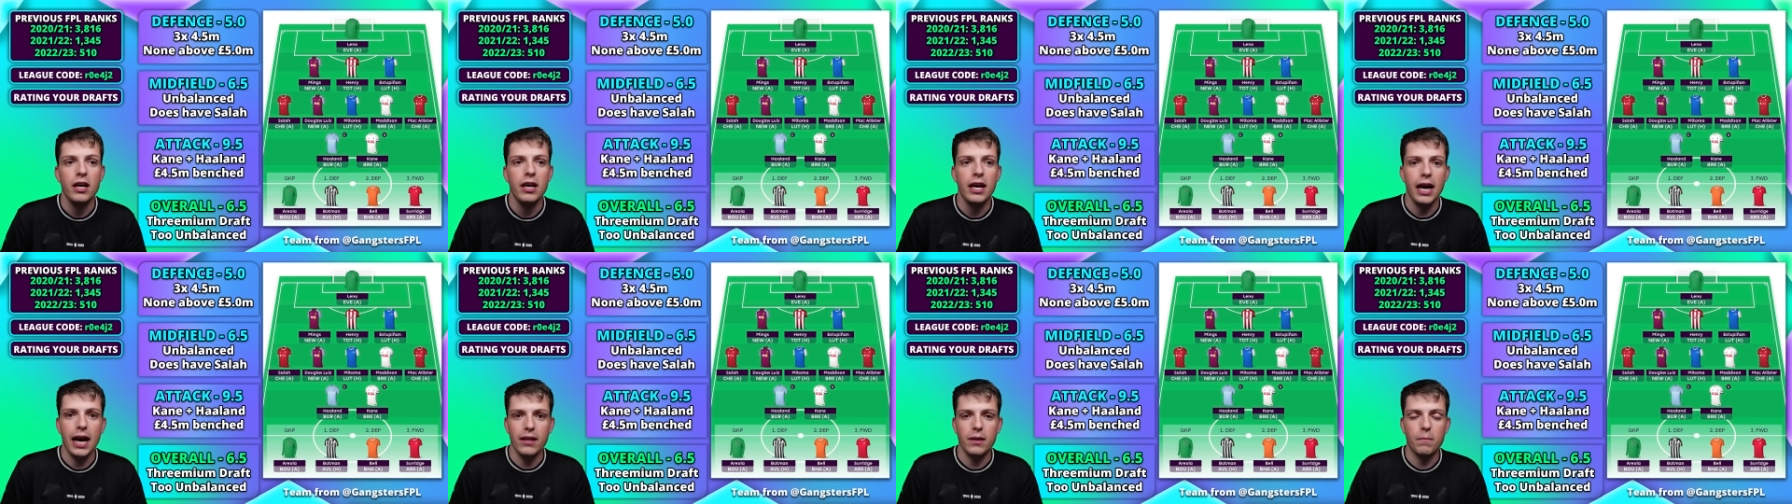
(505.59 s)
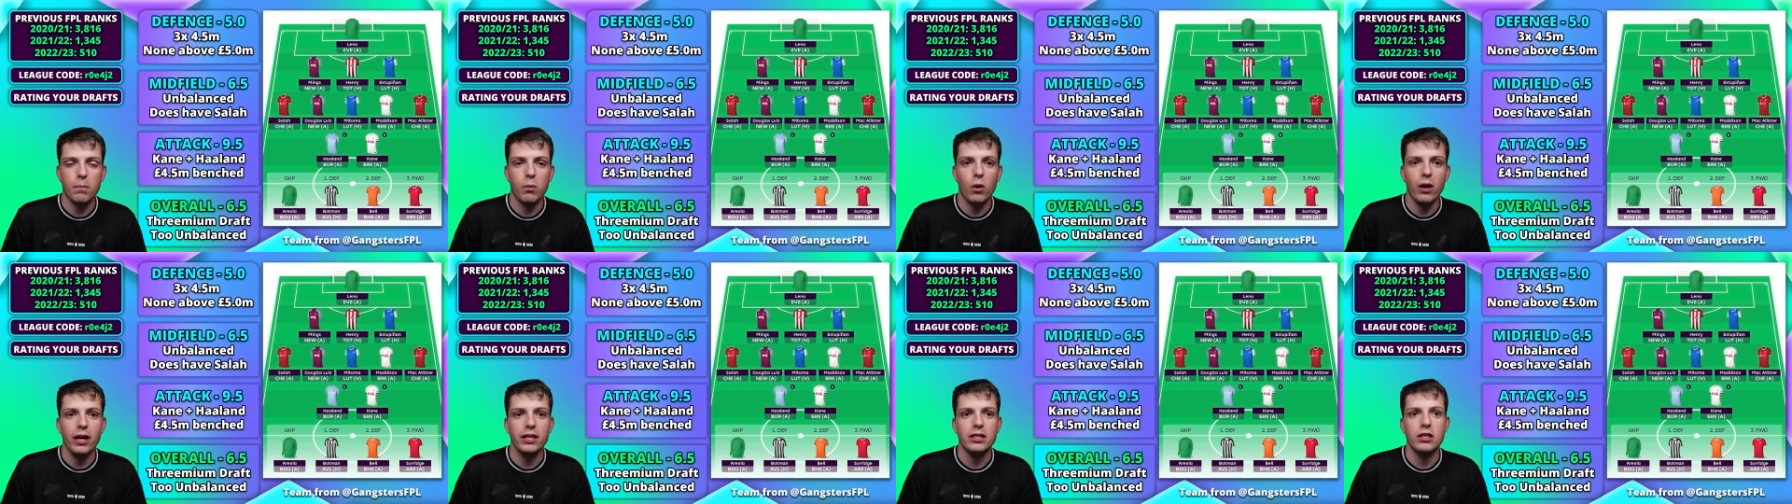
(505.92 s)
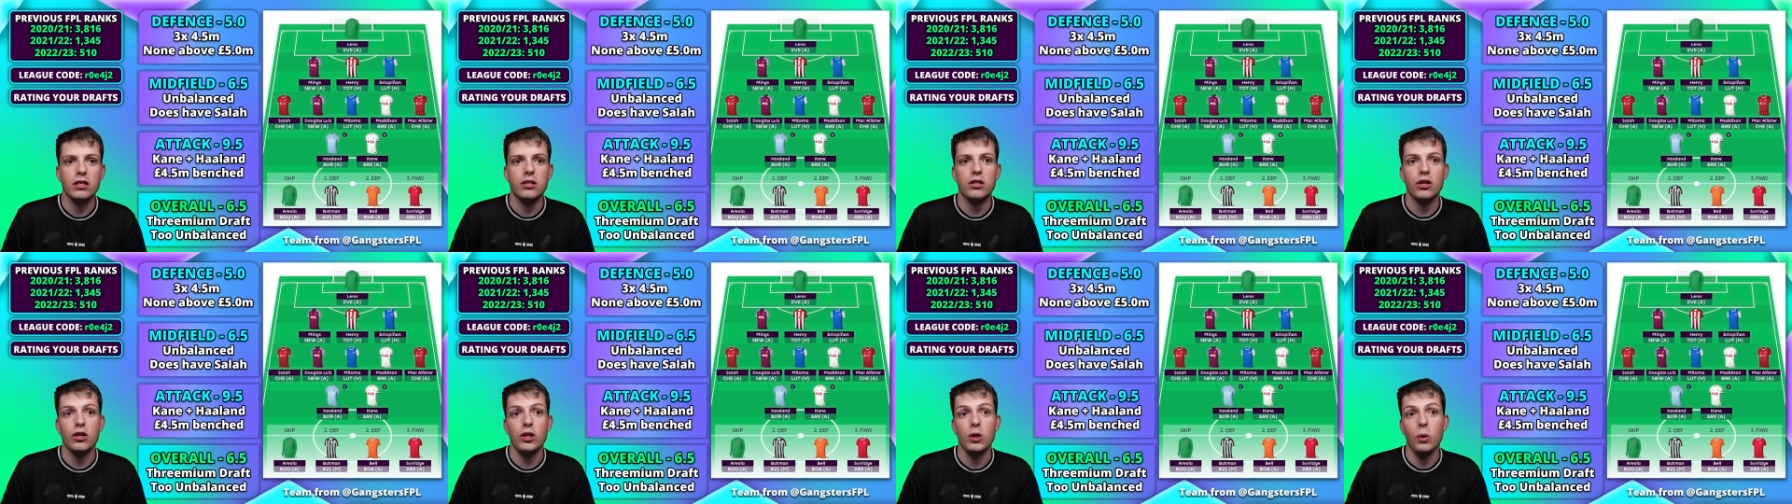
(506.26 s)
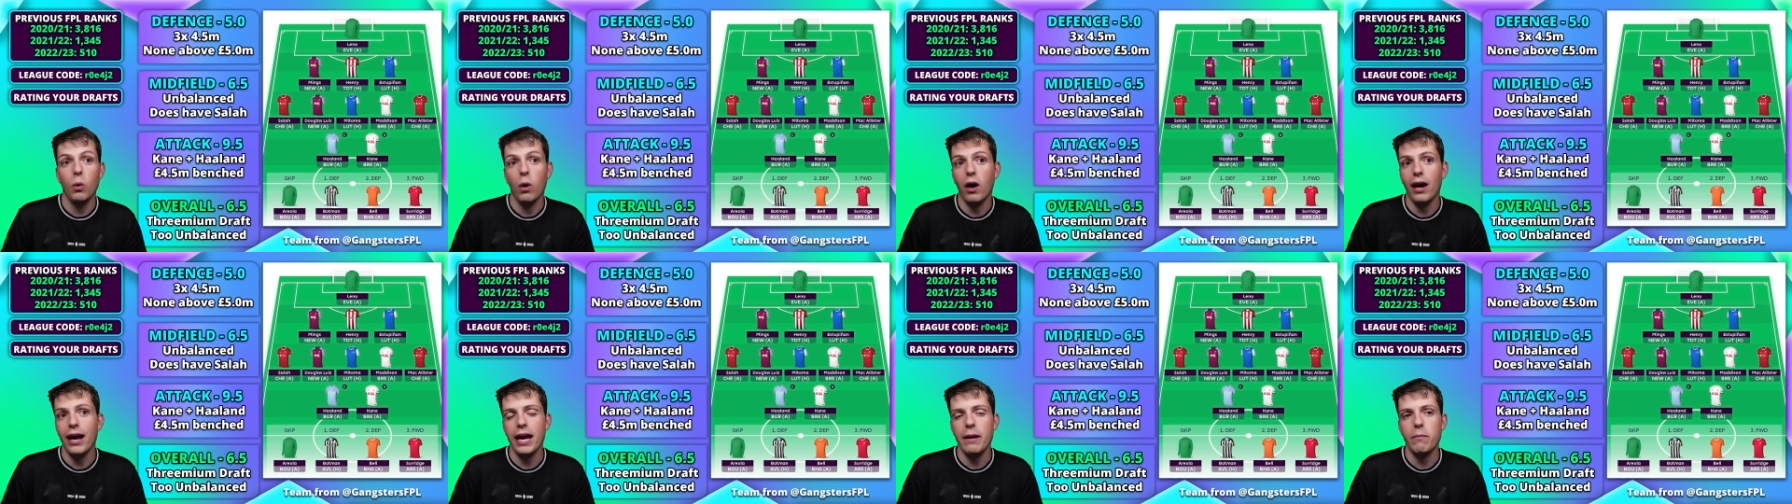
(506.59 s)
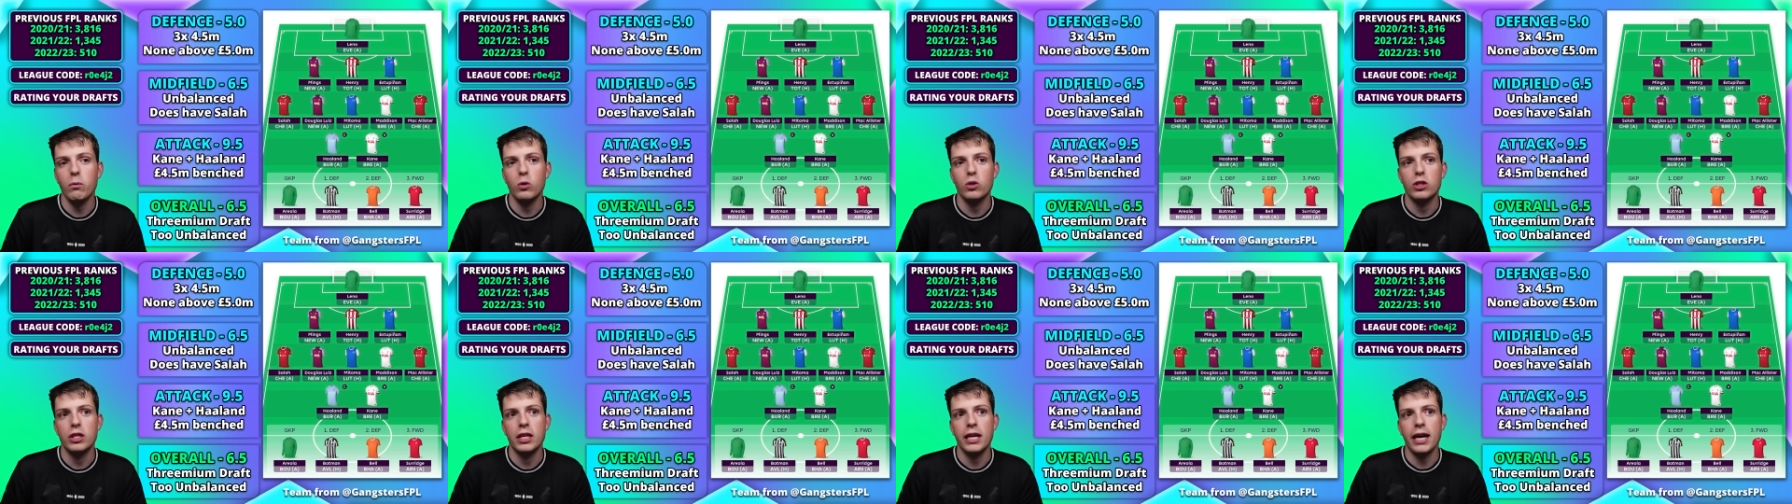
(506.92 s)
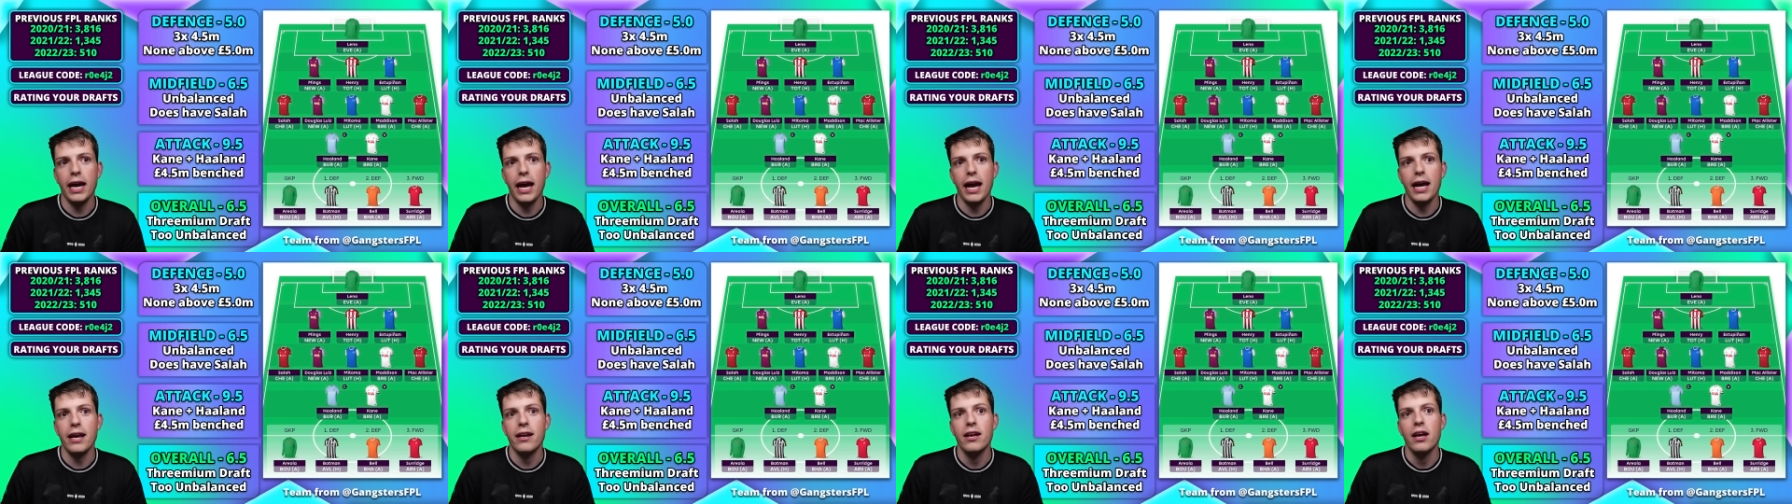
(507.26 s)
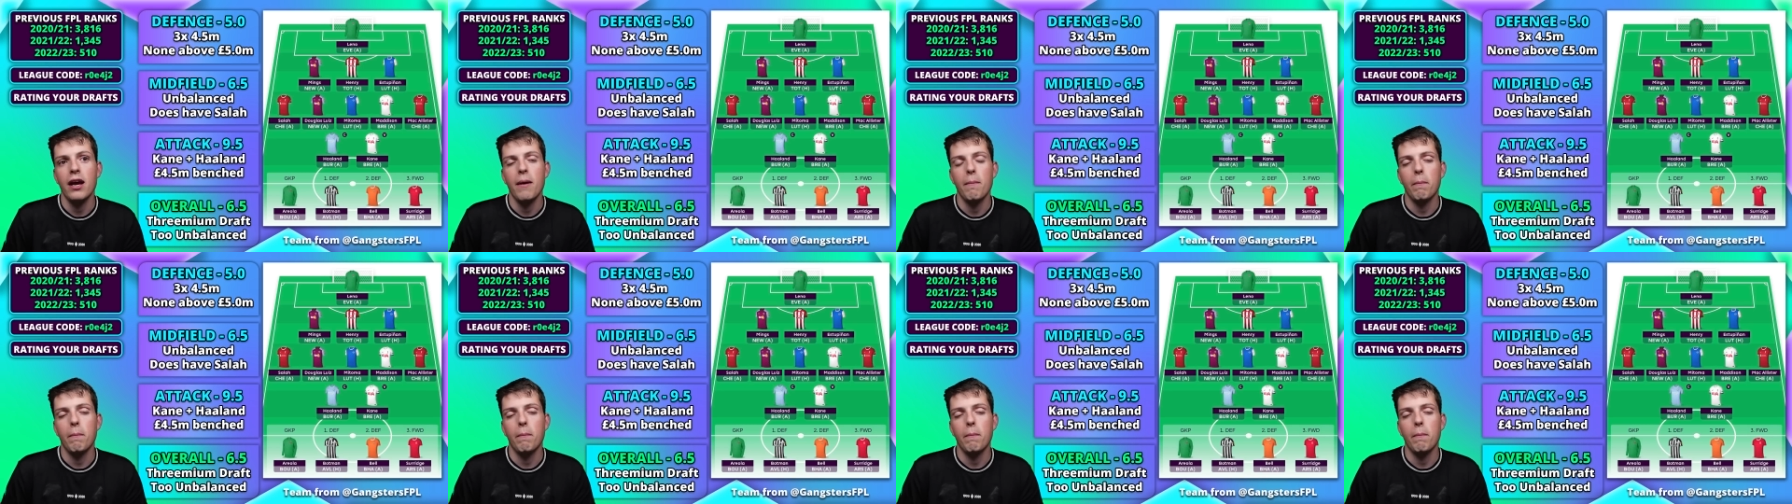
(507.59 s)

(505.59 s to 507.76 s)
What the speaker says: at the prices that you are able to get,